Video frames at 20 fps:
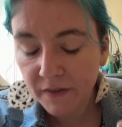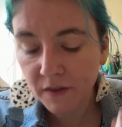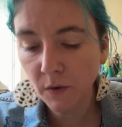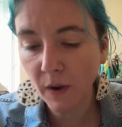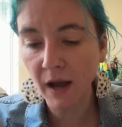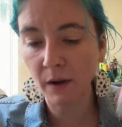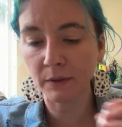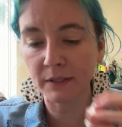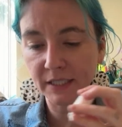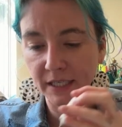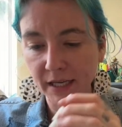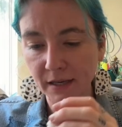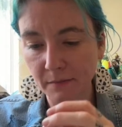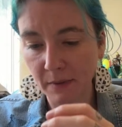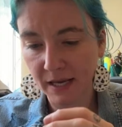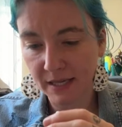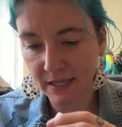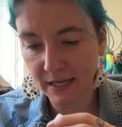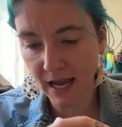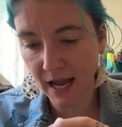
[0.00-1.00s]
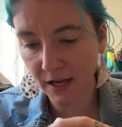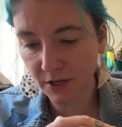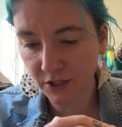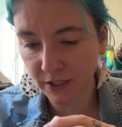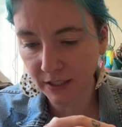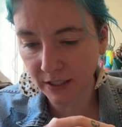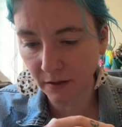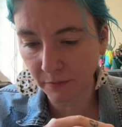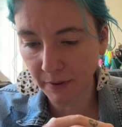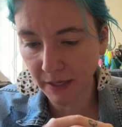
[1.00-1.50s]
So I will dig in my
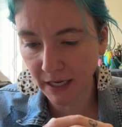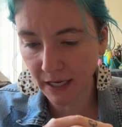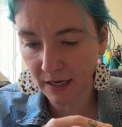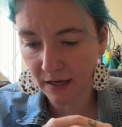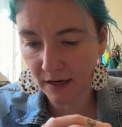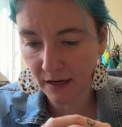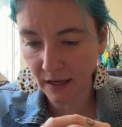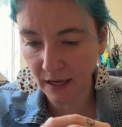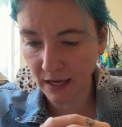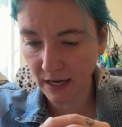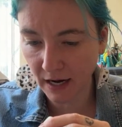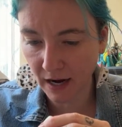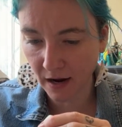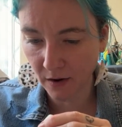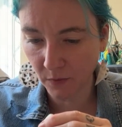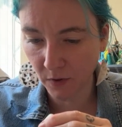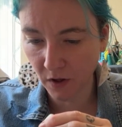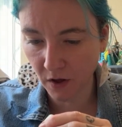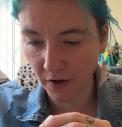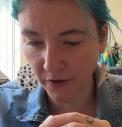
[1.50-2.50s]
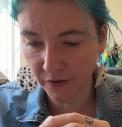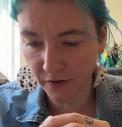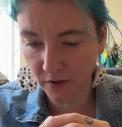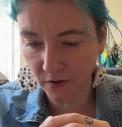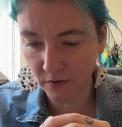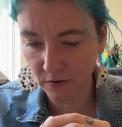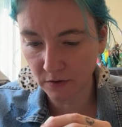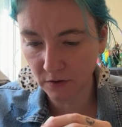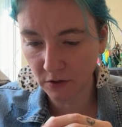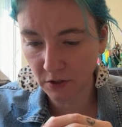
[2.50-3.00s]
stash a little bit and I will
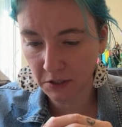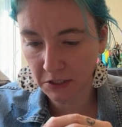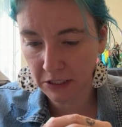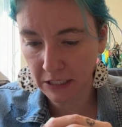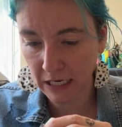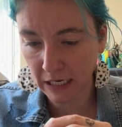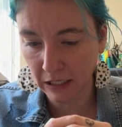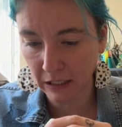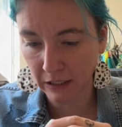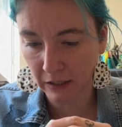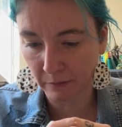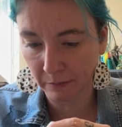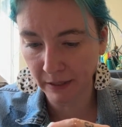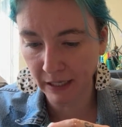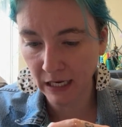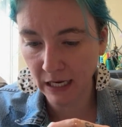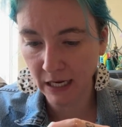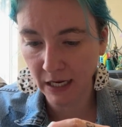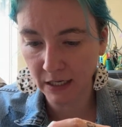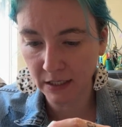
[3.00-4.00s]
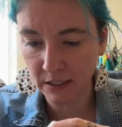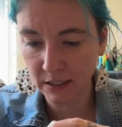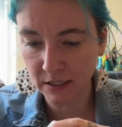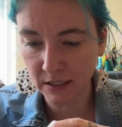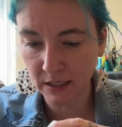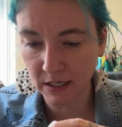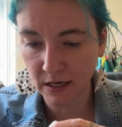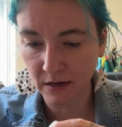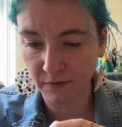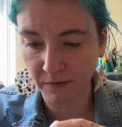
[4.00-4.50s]
also just take a little peek to
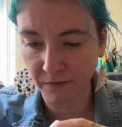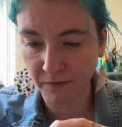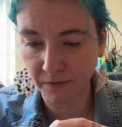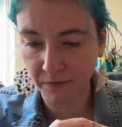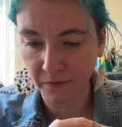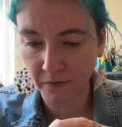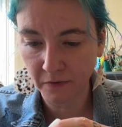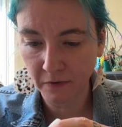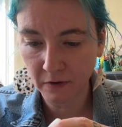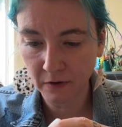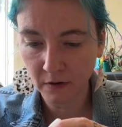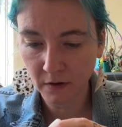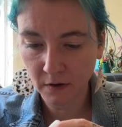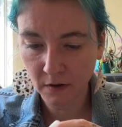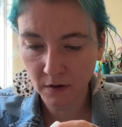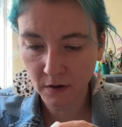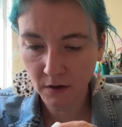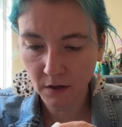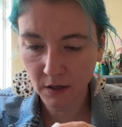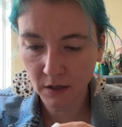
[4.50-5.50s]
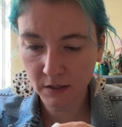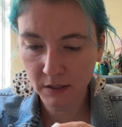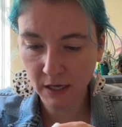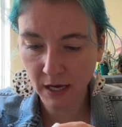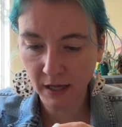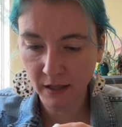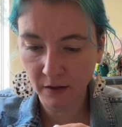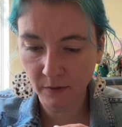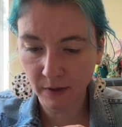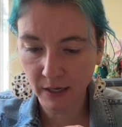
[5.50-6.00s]
see if
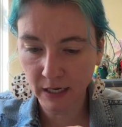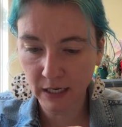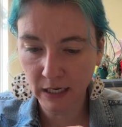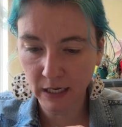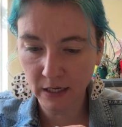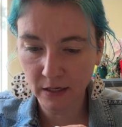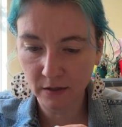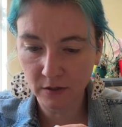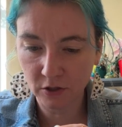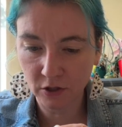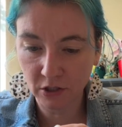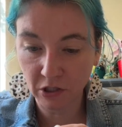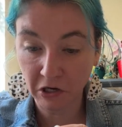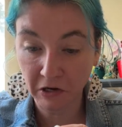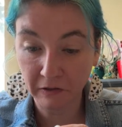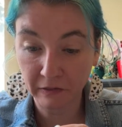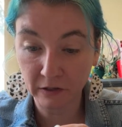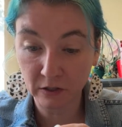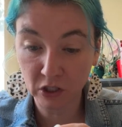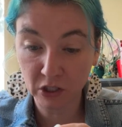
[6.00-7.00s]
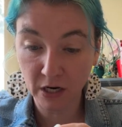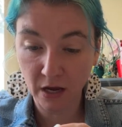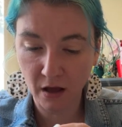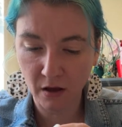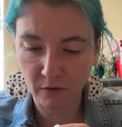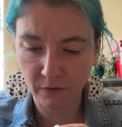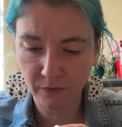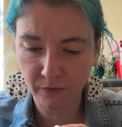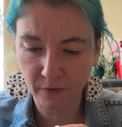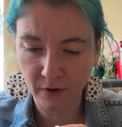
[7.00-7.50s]
exactly what I need is just on the
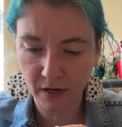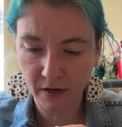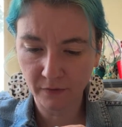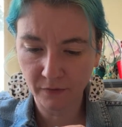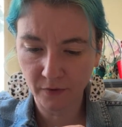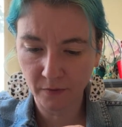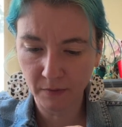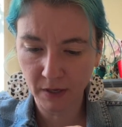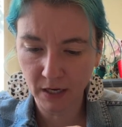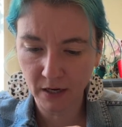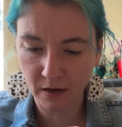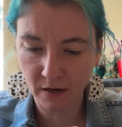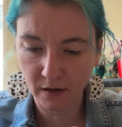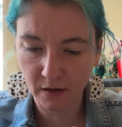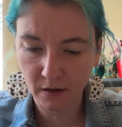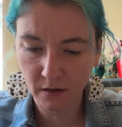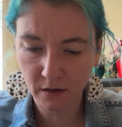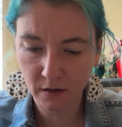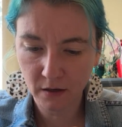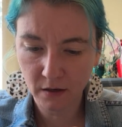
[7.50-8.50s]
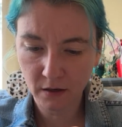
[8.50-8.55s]
shelf ready for me to